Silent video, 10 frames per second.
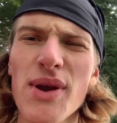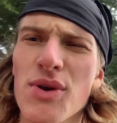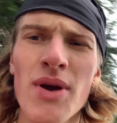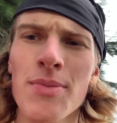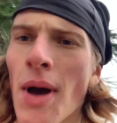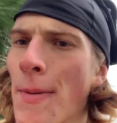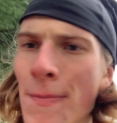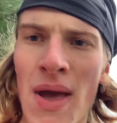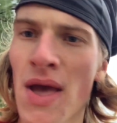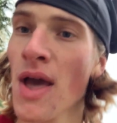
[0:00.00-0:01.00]
groin, but
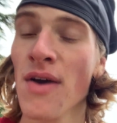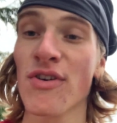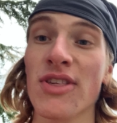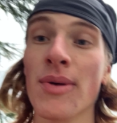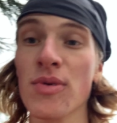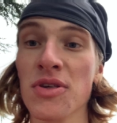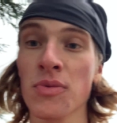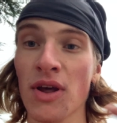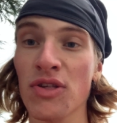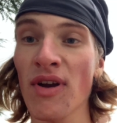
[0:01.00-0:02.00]
for some reason
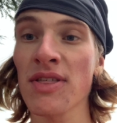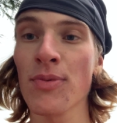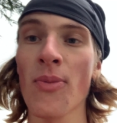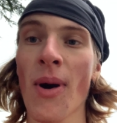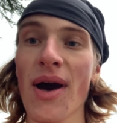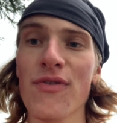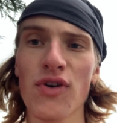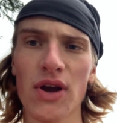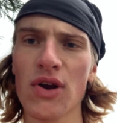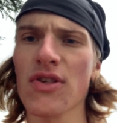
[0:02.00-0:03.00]
when I strike the ball on my left foot,
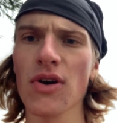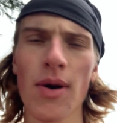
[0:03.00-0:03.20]
it hurts a lot